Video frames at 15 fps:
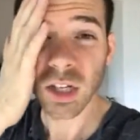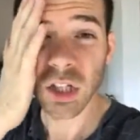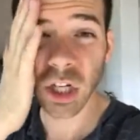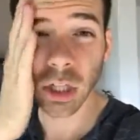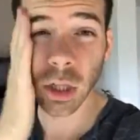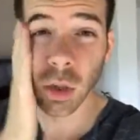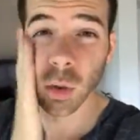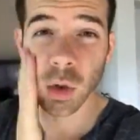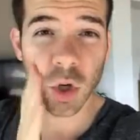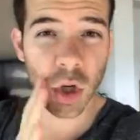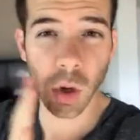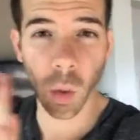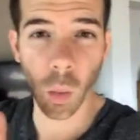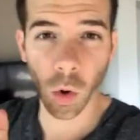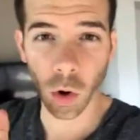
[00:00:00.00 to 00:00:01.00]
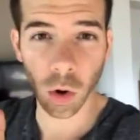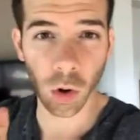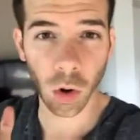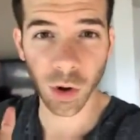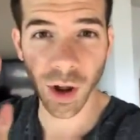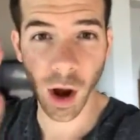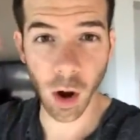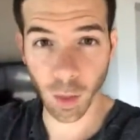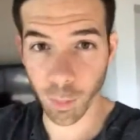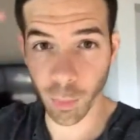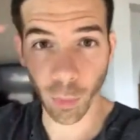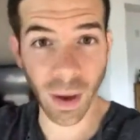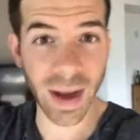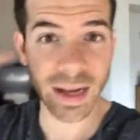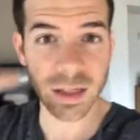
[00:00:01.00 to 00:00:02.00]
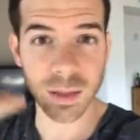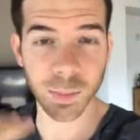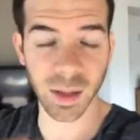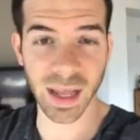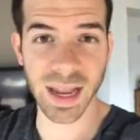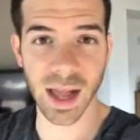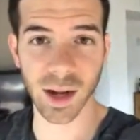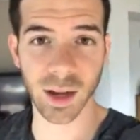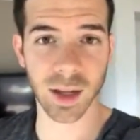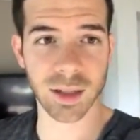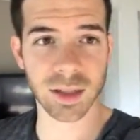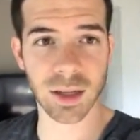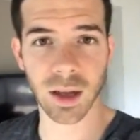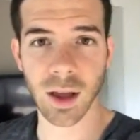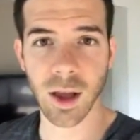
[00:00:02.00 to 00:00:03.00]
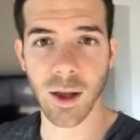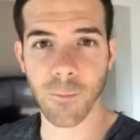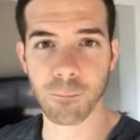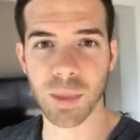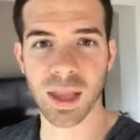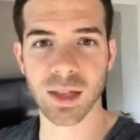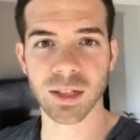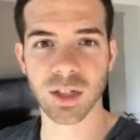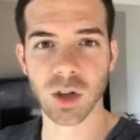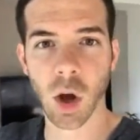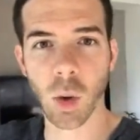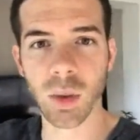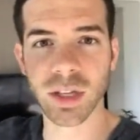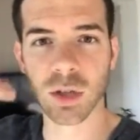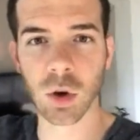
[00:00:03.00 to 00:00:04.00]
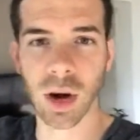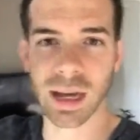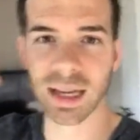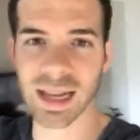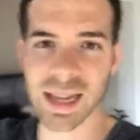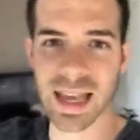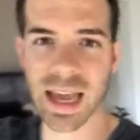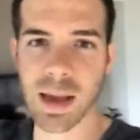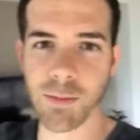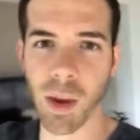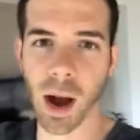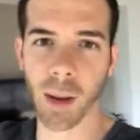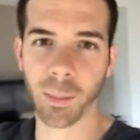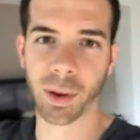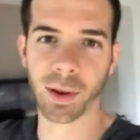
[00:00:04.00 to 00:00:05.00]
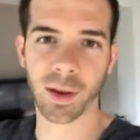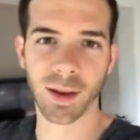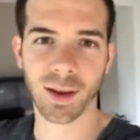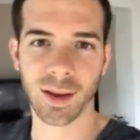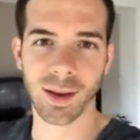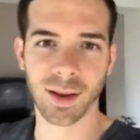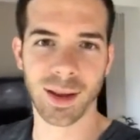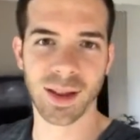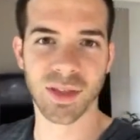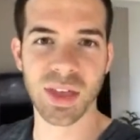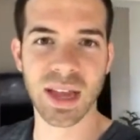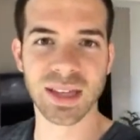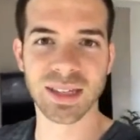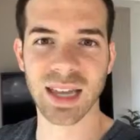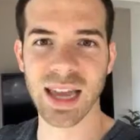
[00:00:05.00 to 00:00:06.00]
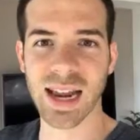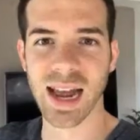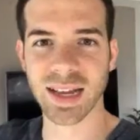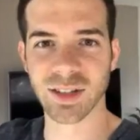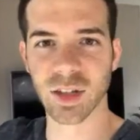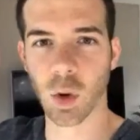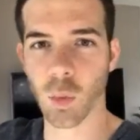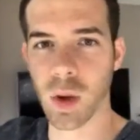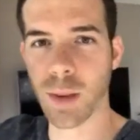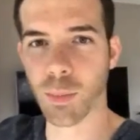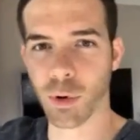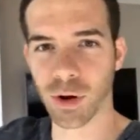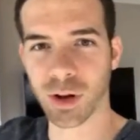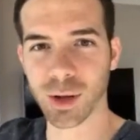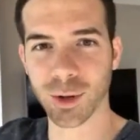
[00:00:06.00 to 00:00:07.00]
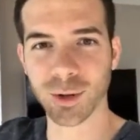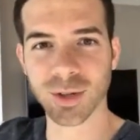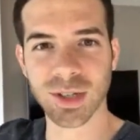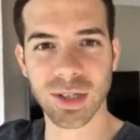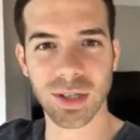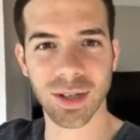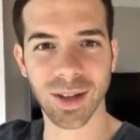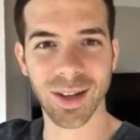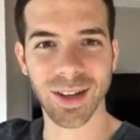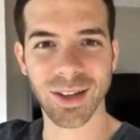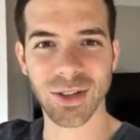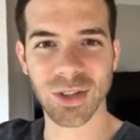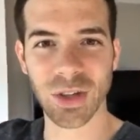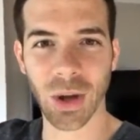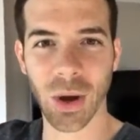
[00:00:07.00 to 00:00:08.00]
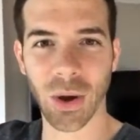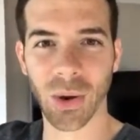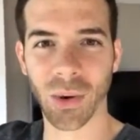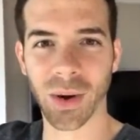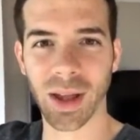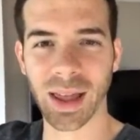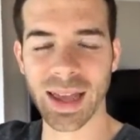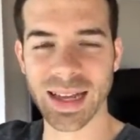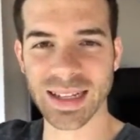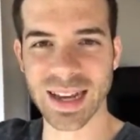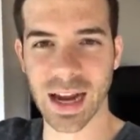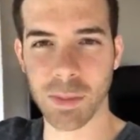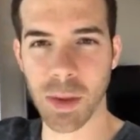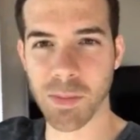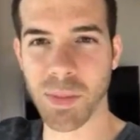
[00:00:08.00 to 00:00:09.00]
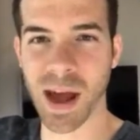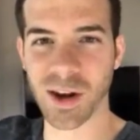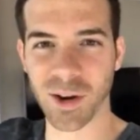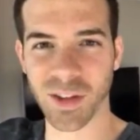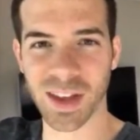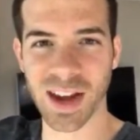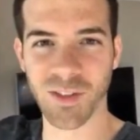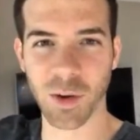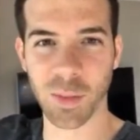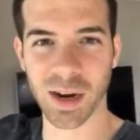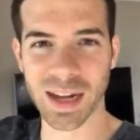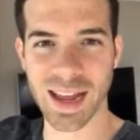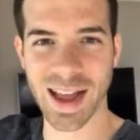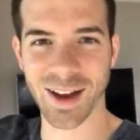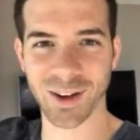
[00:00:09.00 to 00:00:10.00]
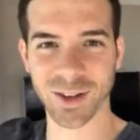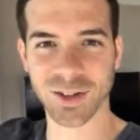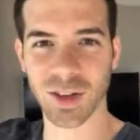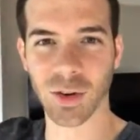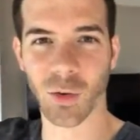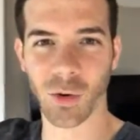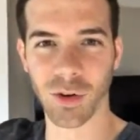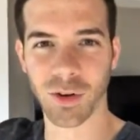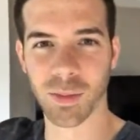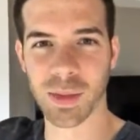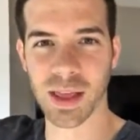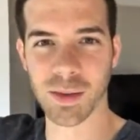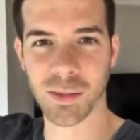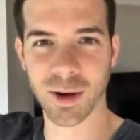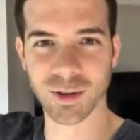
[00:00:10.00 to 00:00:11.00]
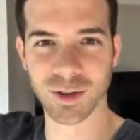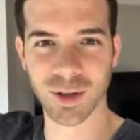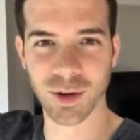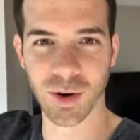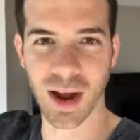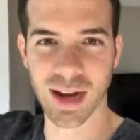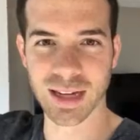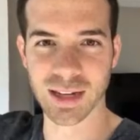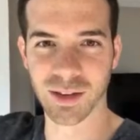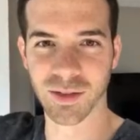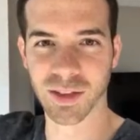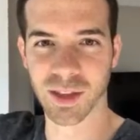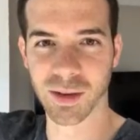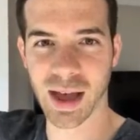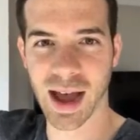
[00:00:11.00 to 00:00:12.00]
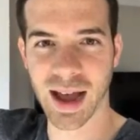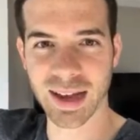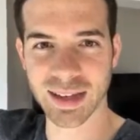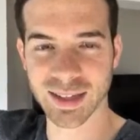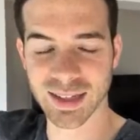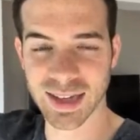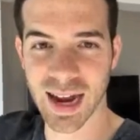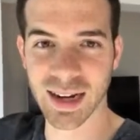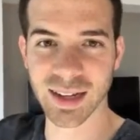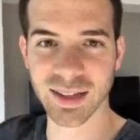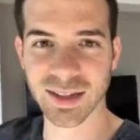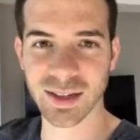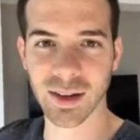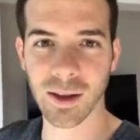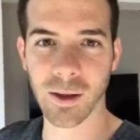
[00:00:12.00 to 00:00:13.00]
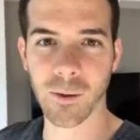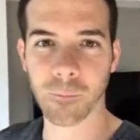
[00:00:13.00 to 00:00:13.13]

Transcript: delusional world our brains play on us, because it's always trying to keep up. It thinks it has to reproduce, so it's got to be better than everybody else in order to be the most attractive and the highest status.